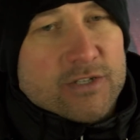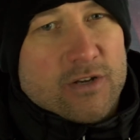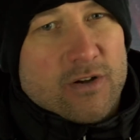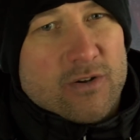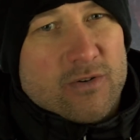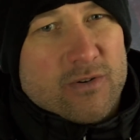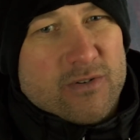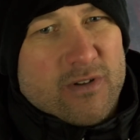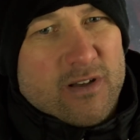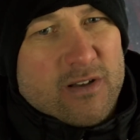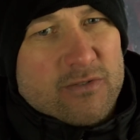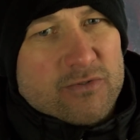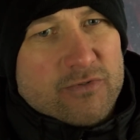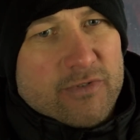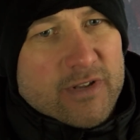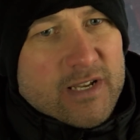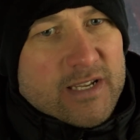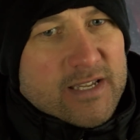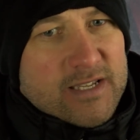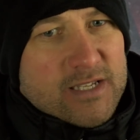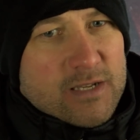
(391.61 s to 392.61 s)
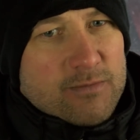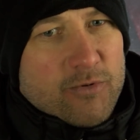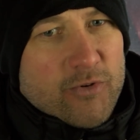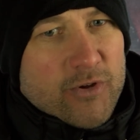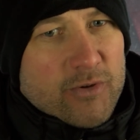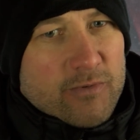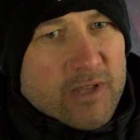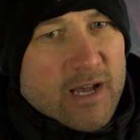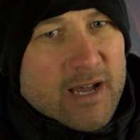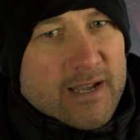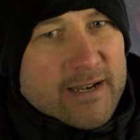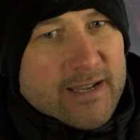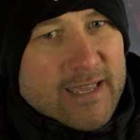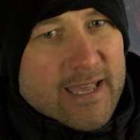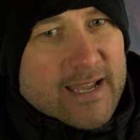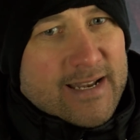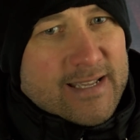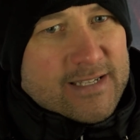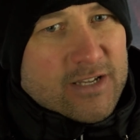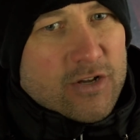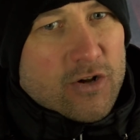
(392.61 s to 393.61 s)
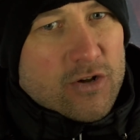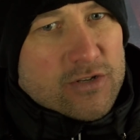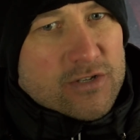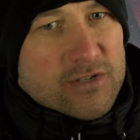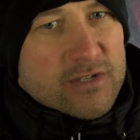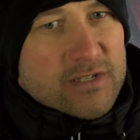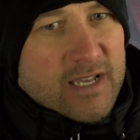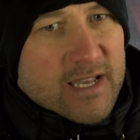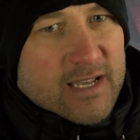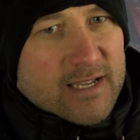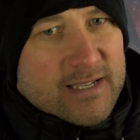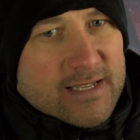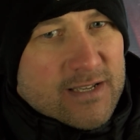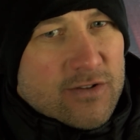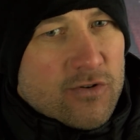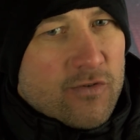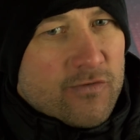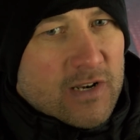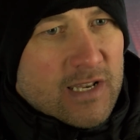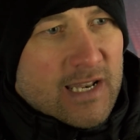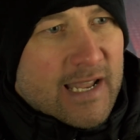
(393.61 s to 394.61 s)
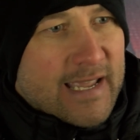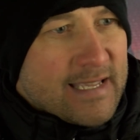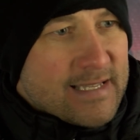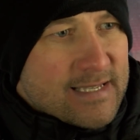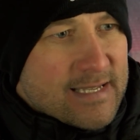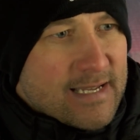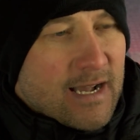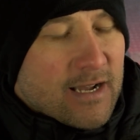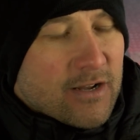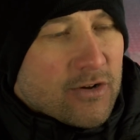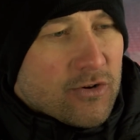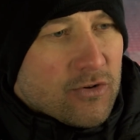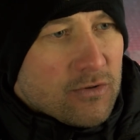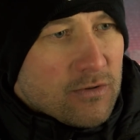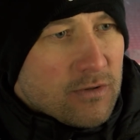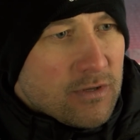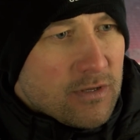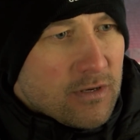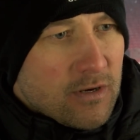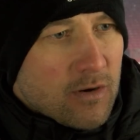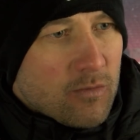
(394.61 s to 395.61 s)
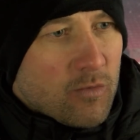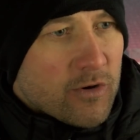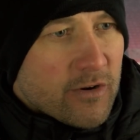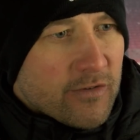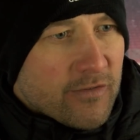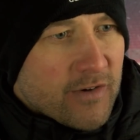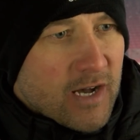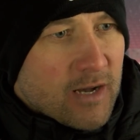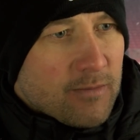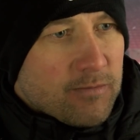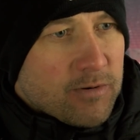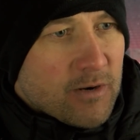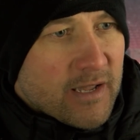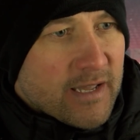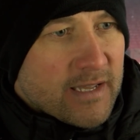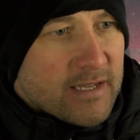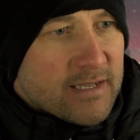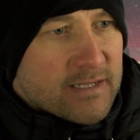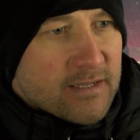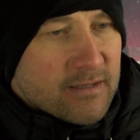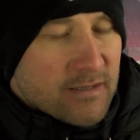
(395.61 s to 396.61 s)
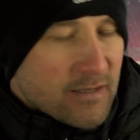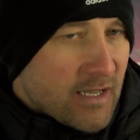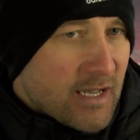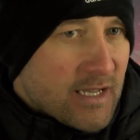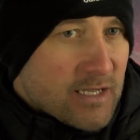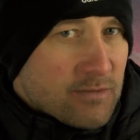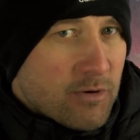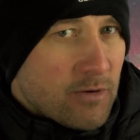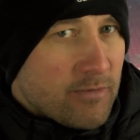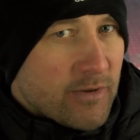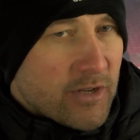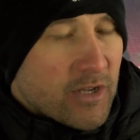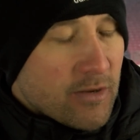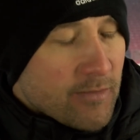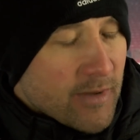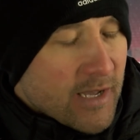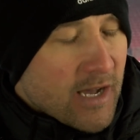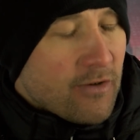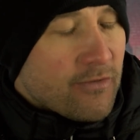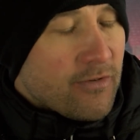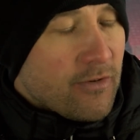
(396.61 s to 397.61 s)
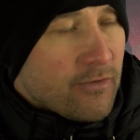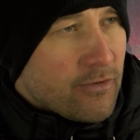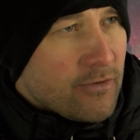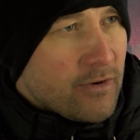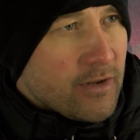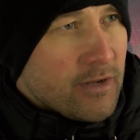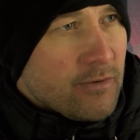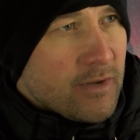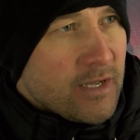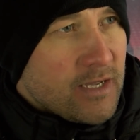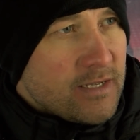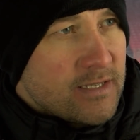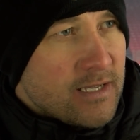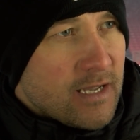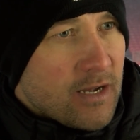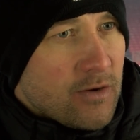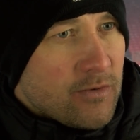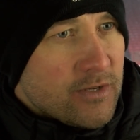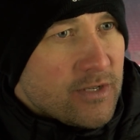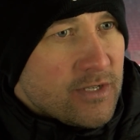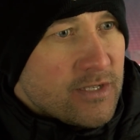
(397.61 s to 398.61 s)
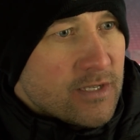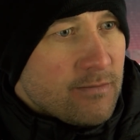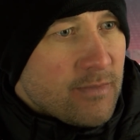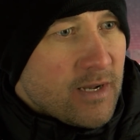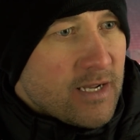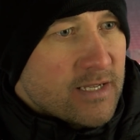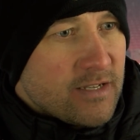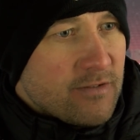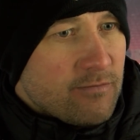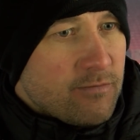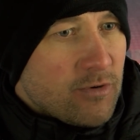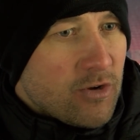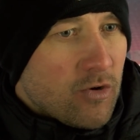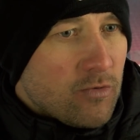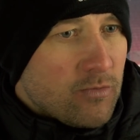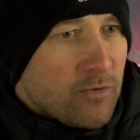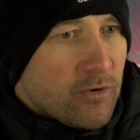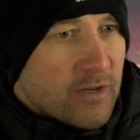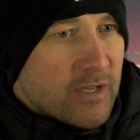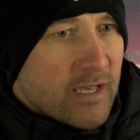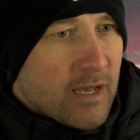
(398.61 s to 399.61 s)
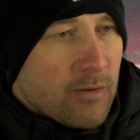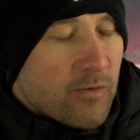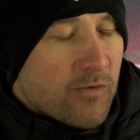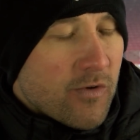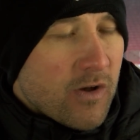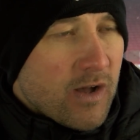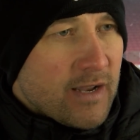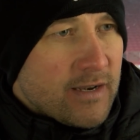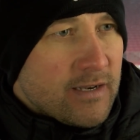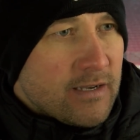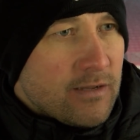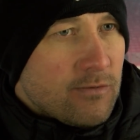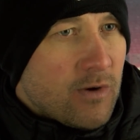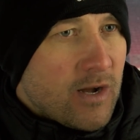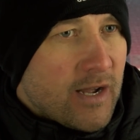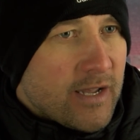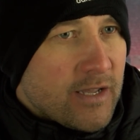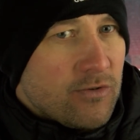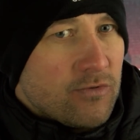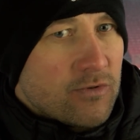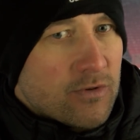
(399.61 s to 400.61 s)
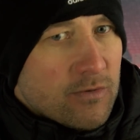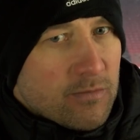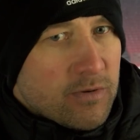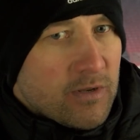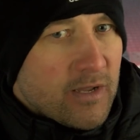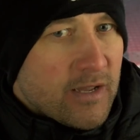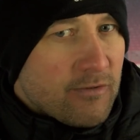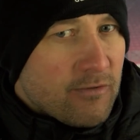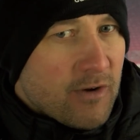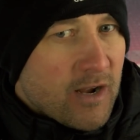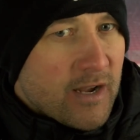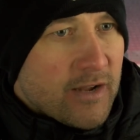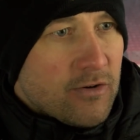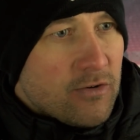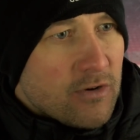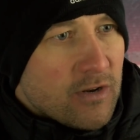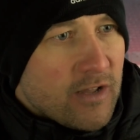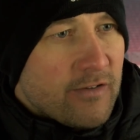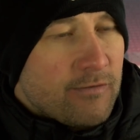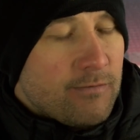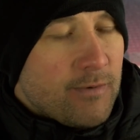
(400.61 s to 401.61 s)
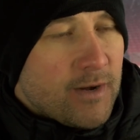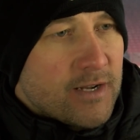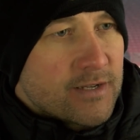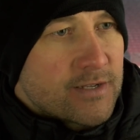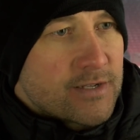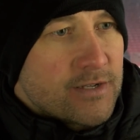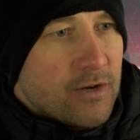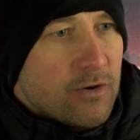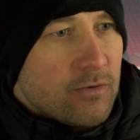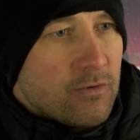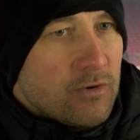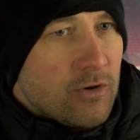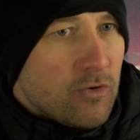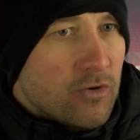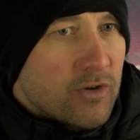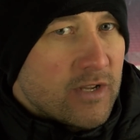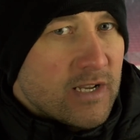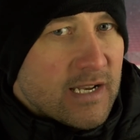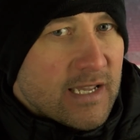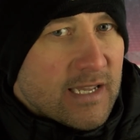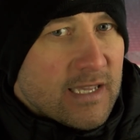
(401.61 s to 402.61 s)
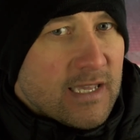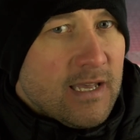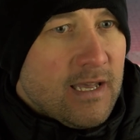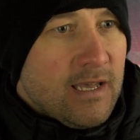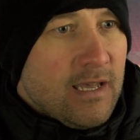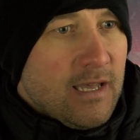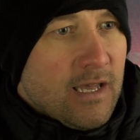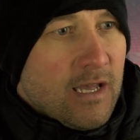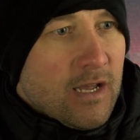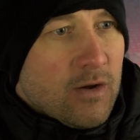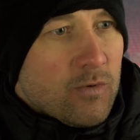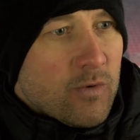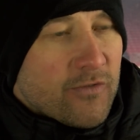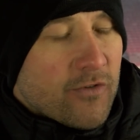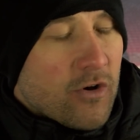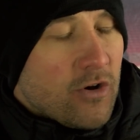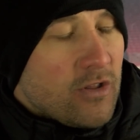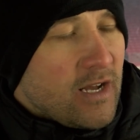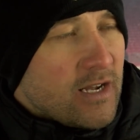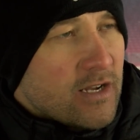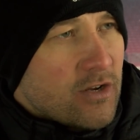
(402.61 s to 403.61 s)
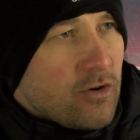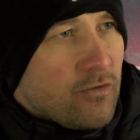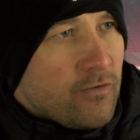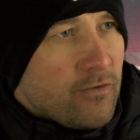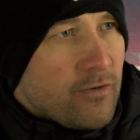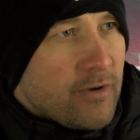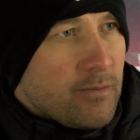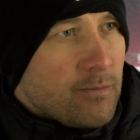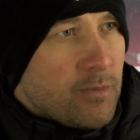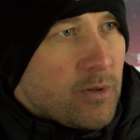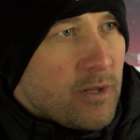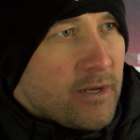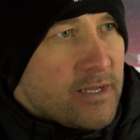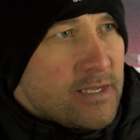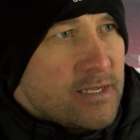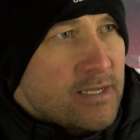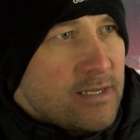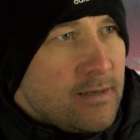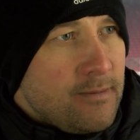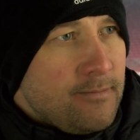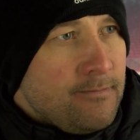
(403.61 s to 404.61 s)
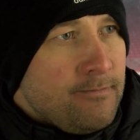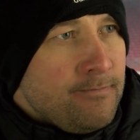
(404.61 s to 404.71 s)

So I was really disappointed with that, and again it's cost us there because another late tackle on one of our players, and yeah, he's probably going to be out for 3 weeks now, which is a massive blow. But again, we've got Andy White who can play right or left back, so luckily we've got that cover in place.